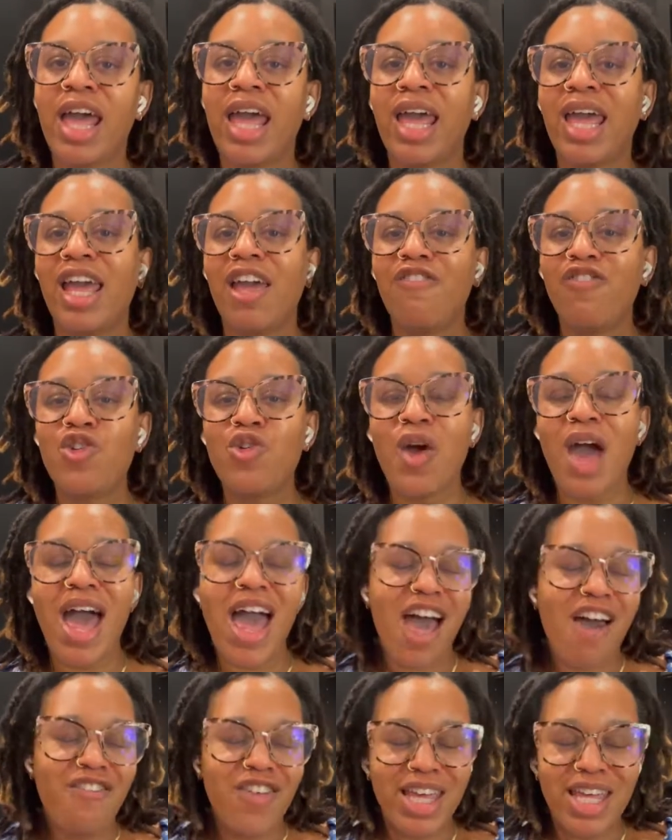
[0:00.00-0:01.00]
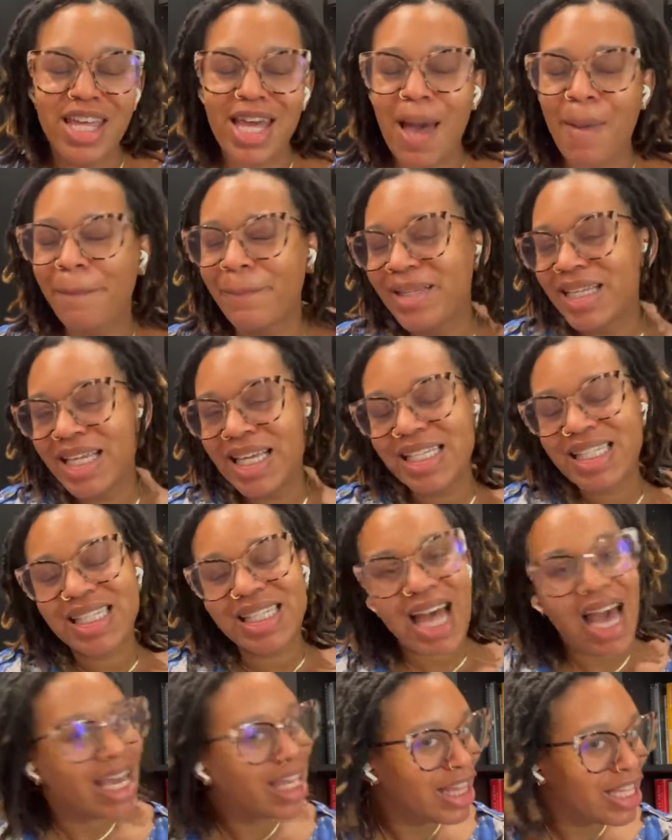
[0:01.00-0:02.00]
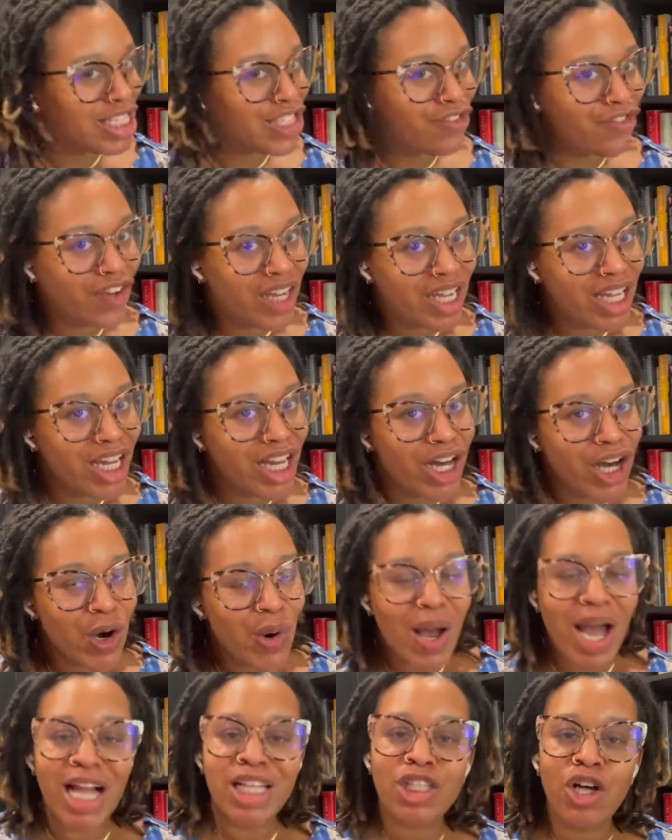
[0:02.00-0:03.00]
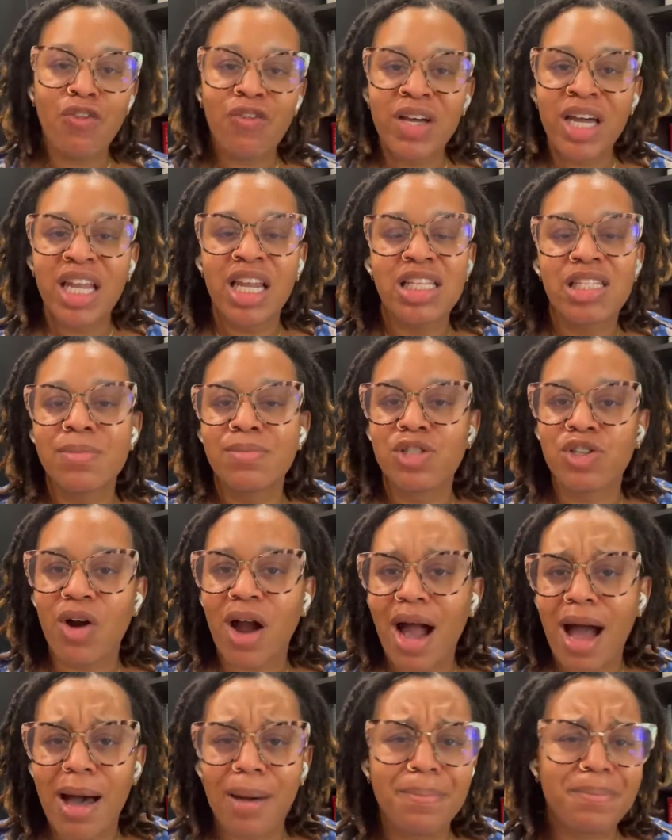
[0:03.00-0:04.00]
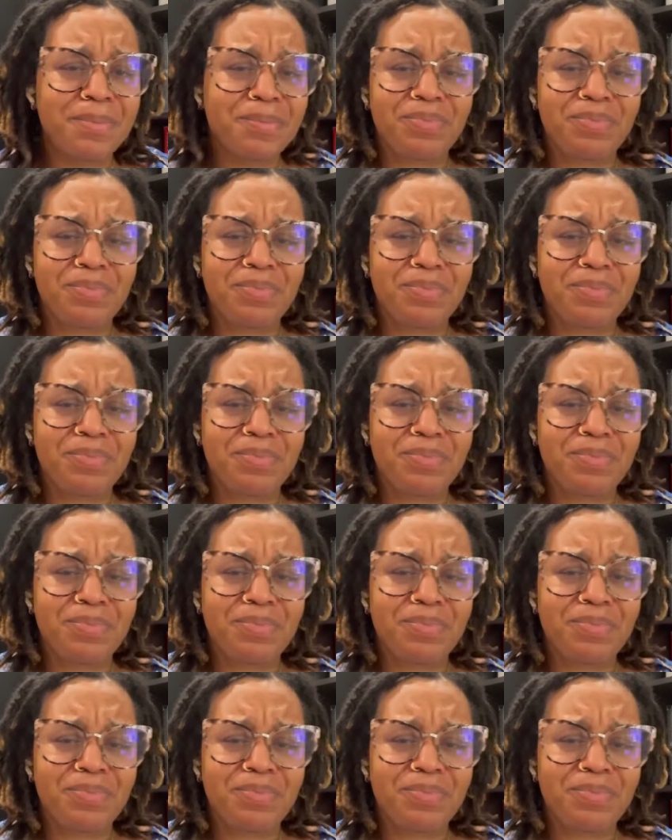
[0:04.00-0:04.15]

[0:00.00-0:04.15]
If you haven't yet, please like this video and don't forget to subscribe.